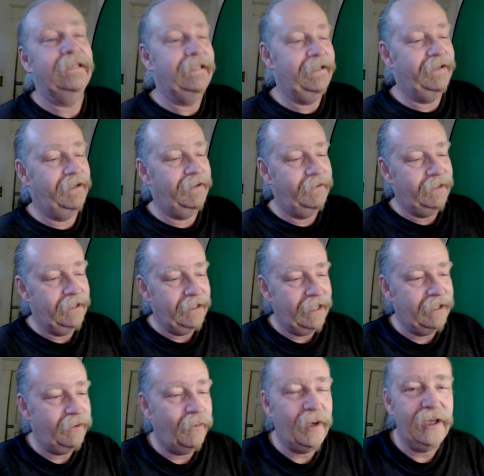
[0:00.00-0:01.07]
you know,
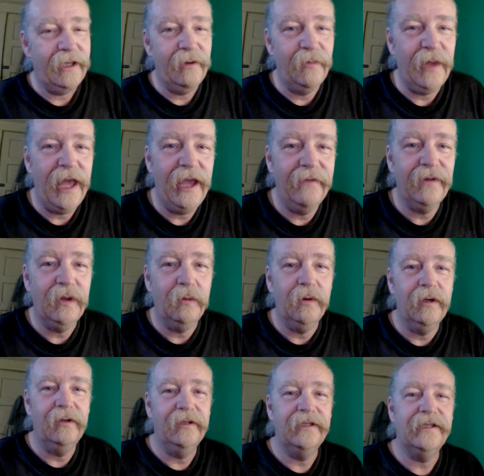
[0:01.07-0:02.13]
and the way you behave in the
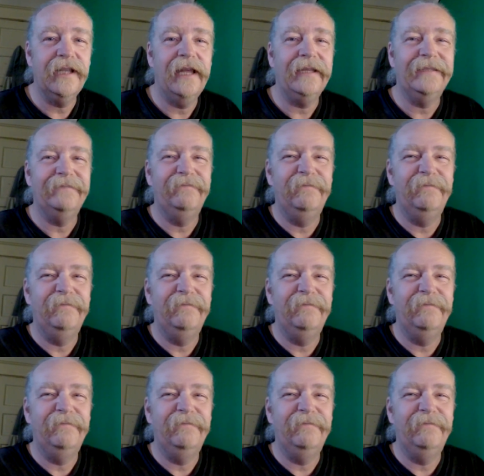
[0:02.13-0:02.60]
world is like